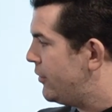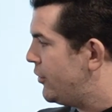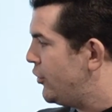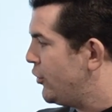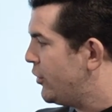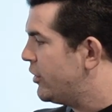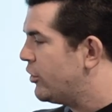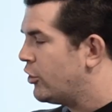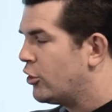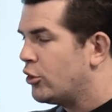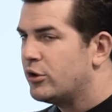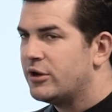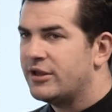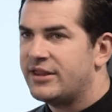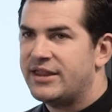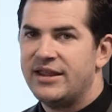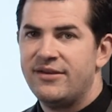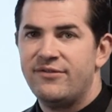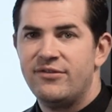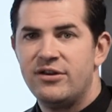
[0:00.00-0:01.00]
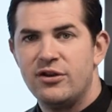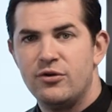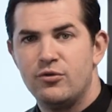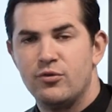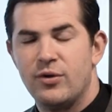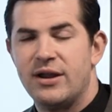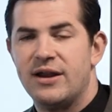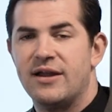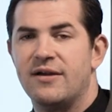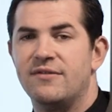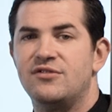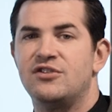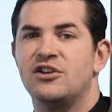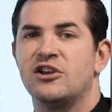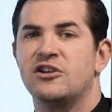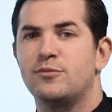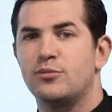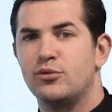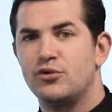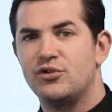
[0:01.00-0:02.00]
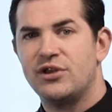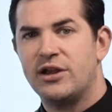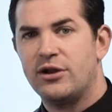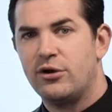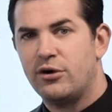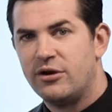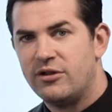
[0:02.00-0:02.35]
you can earn a dividend rate of 6%